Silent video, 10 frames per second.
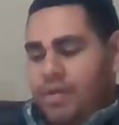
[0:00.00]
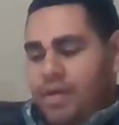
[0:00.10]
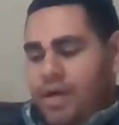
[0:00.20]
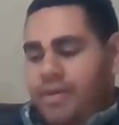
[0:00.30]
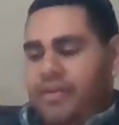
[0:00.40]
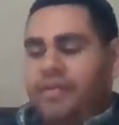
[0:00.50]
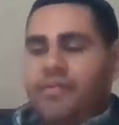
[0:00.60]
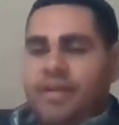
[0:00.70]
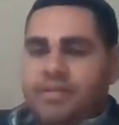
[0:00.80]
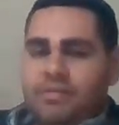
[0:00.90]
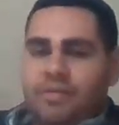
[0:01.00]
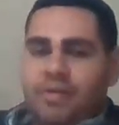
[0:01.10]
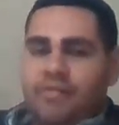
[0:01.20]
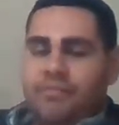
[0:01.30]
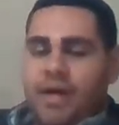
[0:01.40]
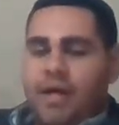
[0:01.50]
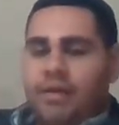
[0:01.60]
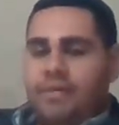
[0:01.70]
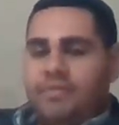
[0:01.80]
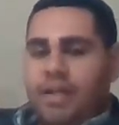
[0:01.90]
increase of my
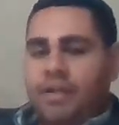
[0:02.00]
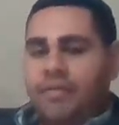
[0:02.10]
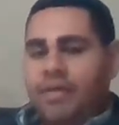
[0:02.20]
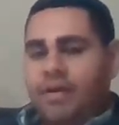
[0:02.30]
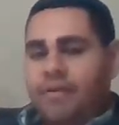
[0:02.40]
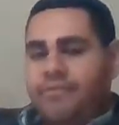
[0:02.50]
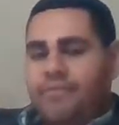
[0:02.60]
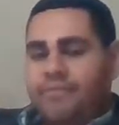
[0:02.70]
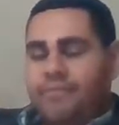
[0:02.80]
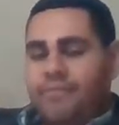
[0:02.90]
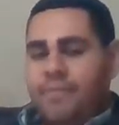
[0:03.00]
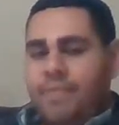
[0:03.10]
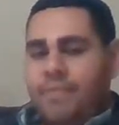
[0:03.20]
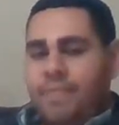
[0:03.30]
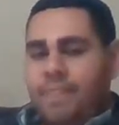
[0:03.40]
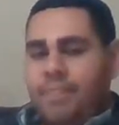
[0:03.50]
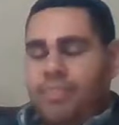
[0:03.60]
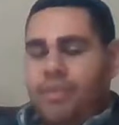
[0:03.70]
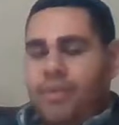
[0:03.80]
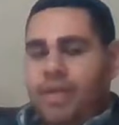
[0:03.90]
salary of
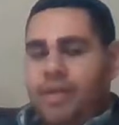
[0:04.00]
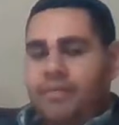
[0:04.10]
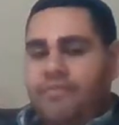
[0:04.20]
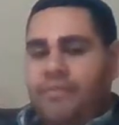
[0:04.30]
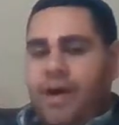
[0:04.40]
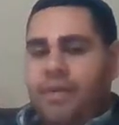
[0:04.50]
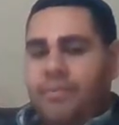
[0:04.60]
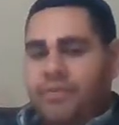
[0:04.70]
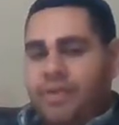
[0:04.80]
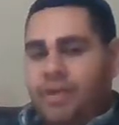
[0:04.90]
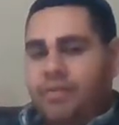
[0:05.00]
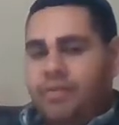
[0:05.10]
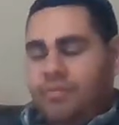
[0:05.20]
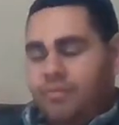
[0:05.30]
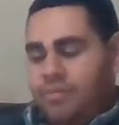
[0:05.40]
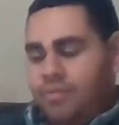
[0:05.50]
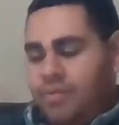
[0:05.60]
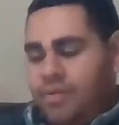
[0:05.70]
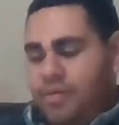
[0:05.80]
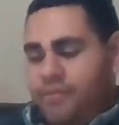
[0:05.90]
25%
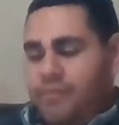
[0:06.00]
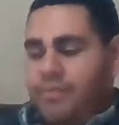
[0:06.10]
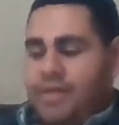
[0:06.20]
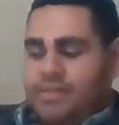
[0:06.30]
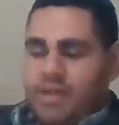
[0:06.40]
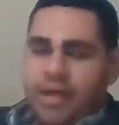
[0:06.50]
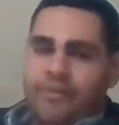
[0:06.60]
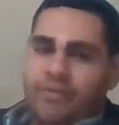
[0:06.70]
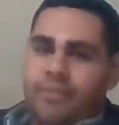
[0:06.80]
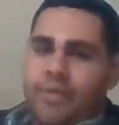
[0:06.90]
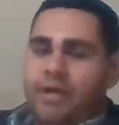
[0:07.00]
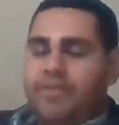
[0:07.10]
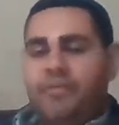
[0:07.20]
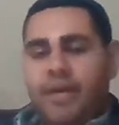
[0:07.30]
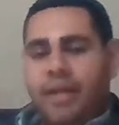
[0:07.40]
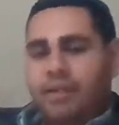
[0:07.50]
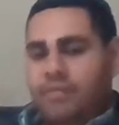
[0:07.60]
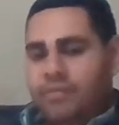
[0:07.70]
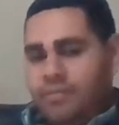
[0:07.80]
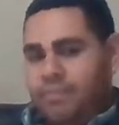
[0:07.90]
for my study, for my degree,
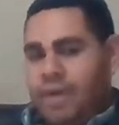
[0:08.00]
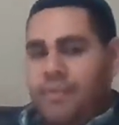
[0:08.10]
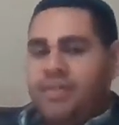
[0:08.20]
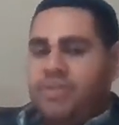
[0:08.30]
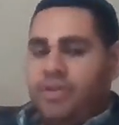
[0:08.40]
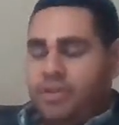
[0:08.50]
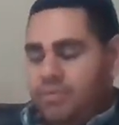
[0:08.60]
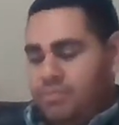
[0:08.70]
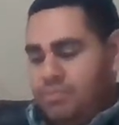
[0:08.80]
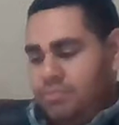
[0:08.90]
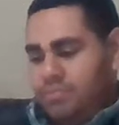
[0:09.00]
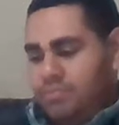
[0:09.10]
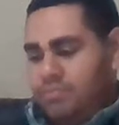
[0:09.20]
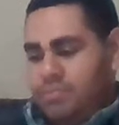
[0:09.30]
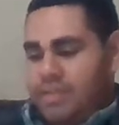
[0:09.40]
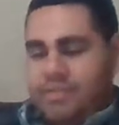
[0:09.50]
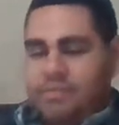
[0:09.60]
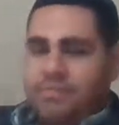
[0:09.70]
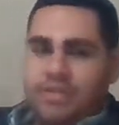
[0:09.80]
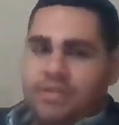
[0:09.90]
my master. This
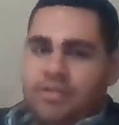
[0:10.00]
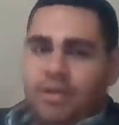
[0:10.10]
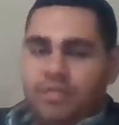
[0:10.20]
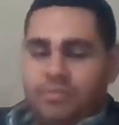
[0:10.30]
is all.